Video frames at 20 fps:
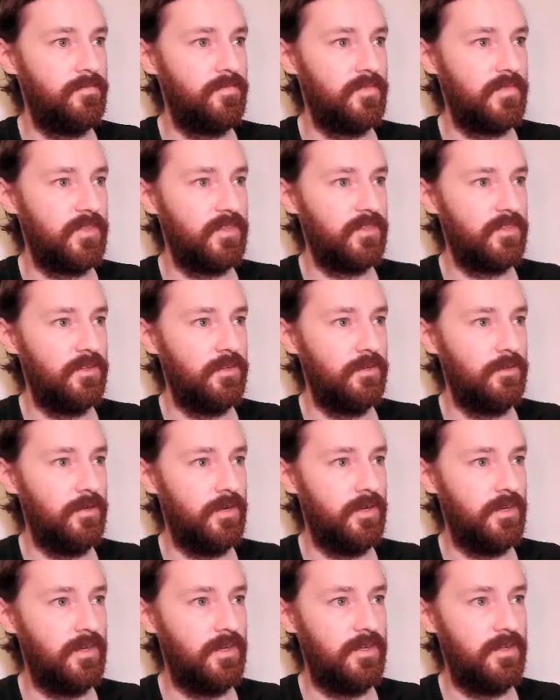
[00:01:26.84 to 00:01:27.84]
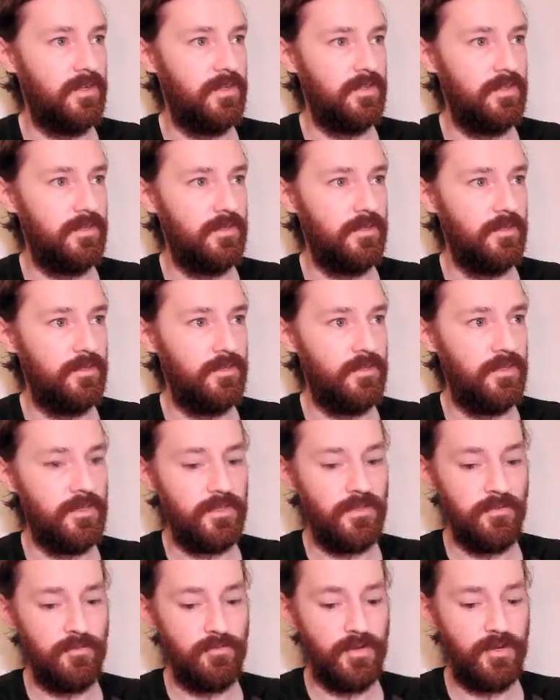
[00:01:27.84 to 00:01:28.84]
So you
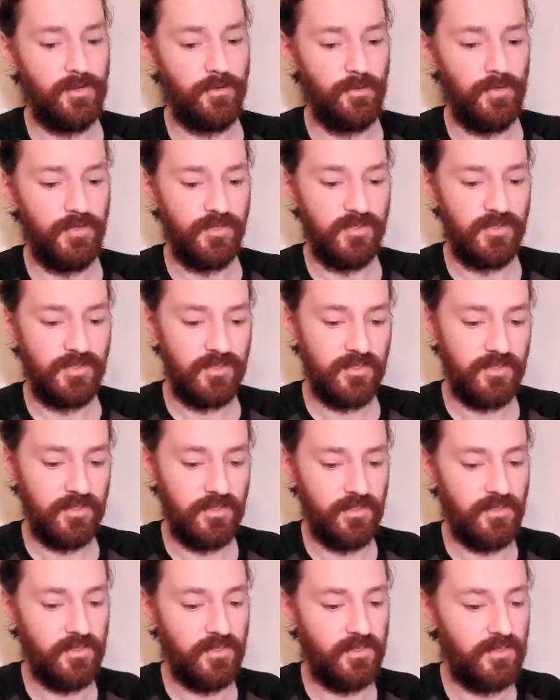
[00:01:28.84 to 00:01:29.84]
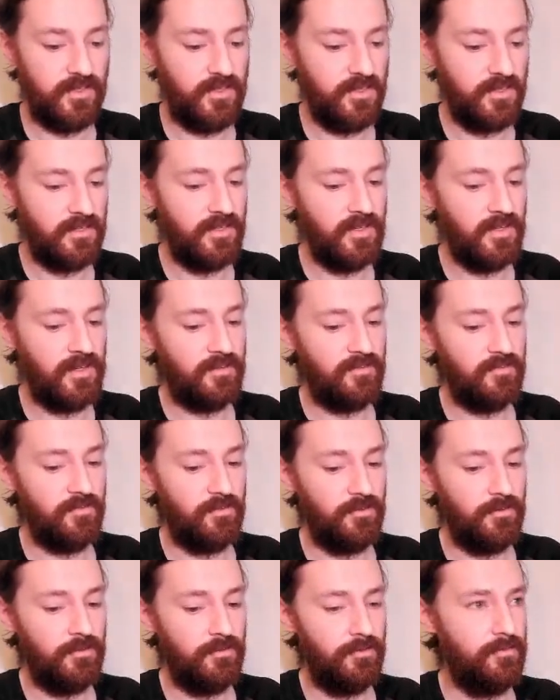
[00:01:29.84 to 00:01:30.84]
get the rare ones in extended art
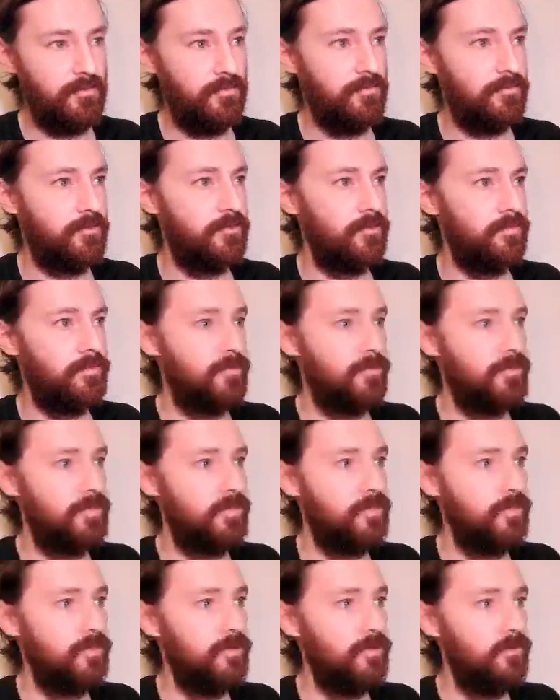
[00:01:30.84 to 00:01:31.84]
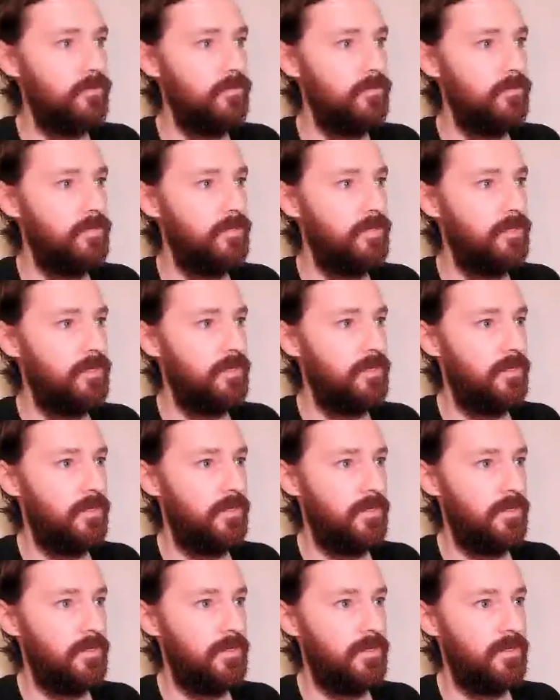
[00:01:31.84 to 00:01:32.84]
foil, which is pretty cool.
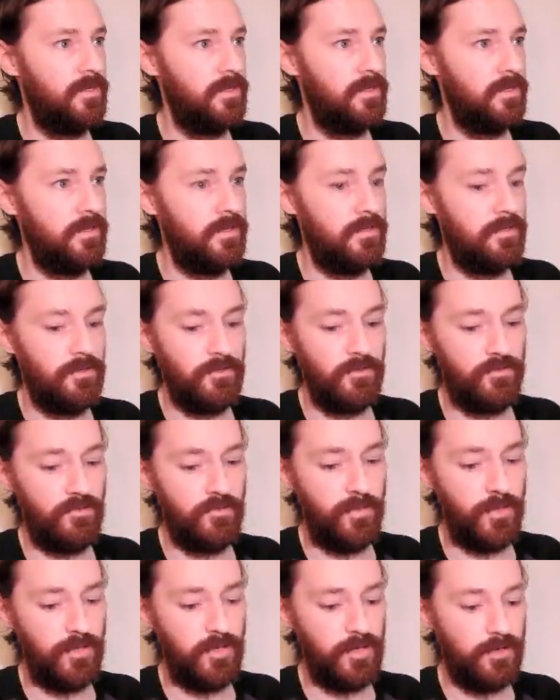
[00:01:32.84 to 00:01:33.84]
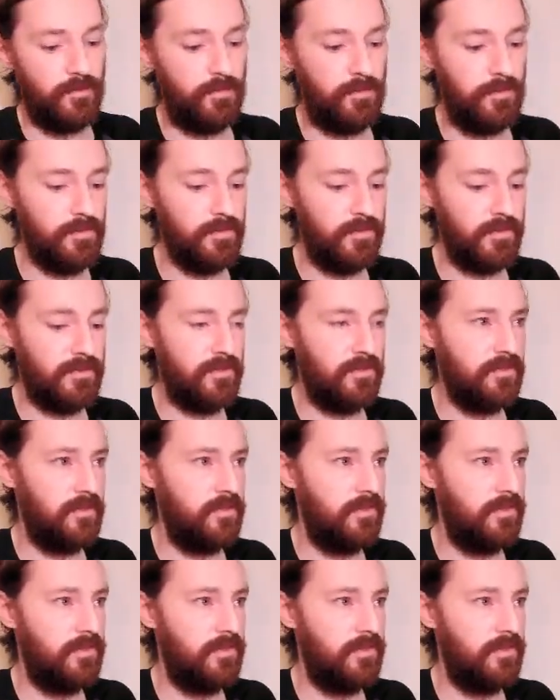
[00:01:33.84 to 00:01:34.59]
Get those for buying a box.